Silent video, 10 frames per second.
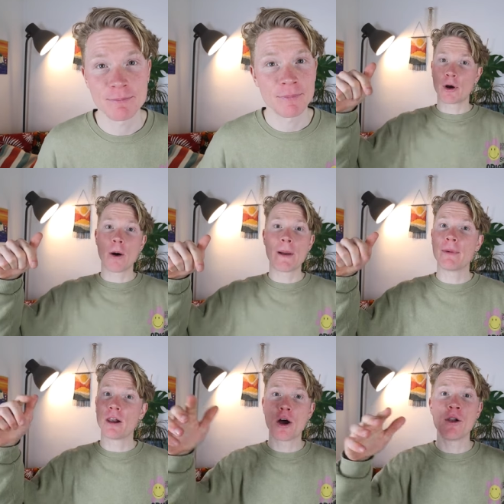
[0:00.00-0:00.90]
drop a
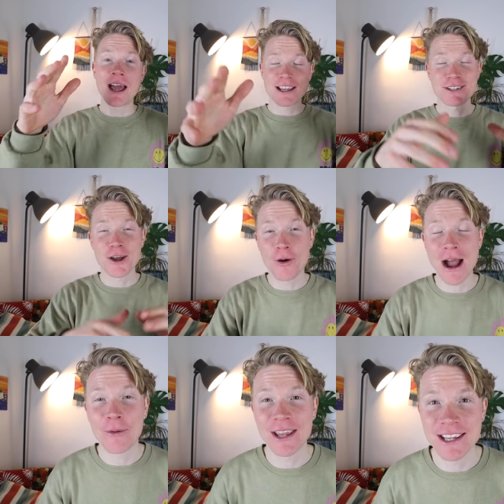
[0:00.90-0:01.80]
comment below, let us know
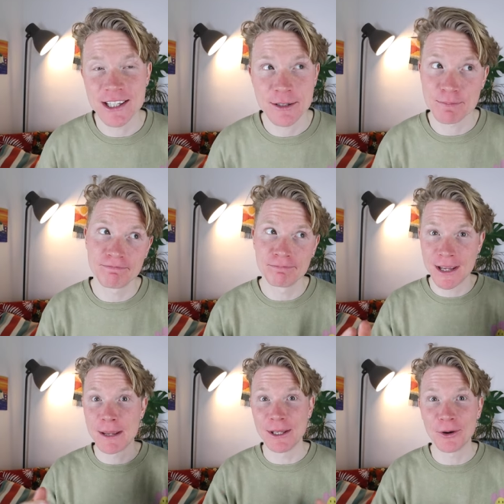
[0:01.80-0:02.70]
how it is
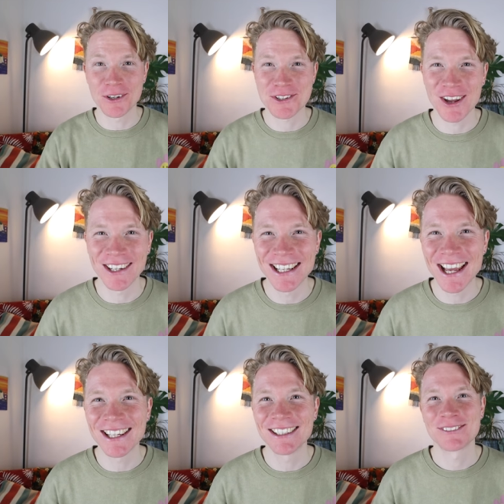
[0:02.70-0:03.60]
maybe on a sunny day,